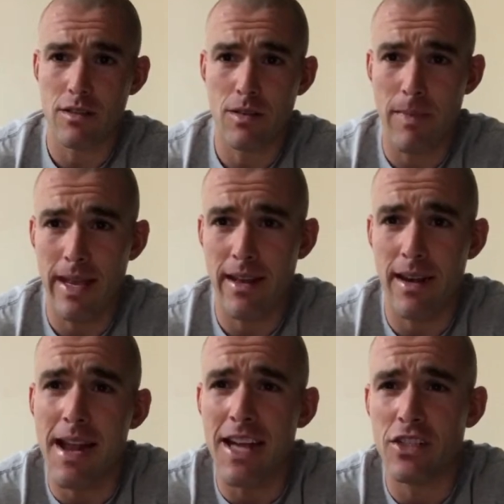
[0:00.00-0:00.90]
to make it a
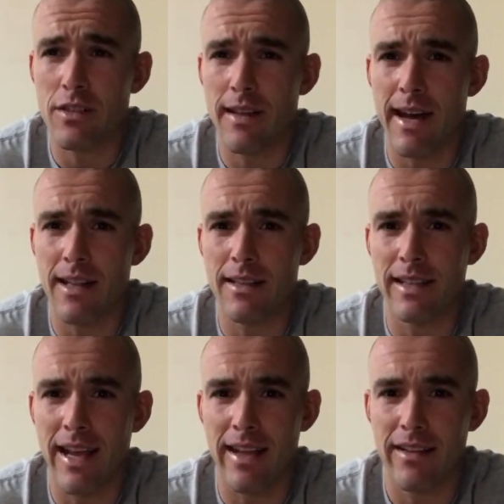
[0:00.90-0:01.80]
national
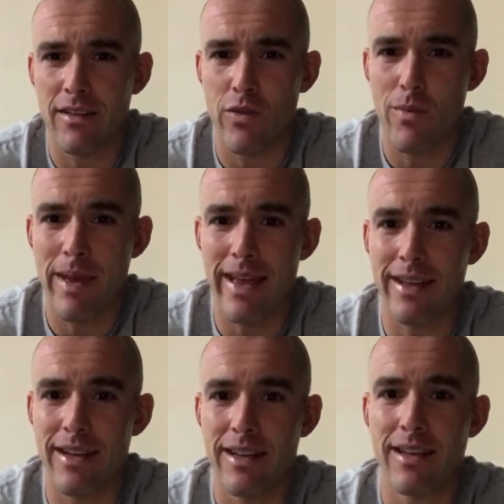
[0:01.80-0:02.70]
holiday? We make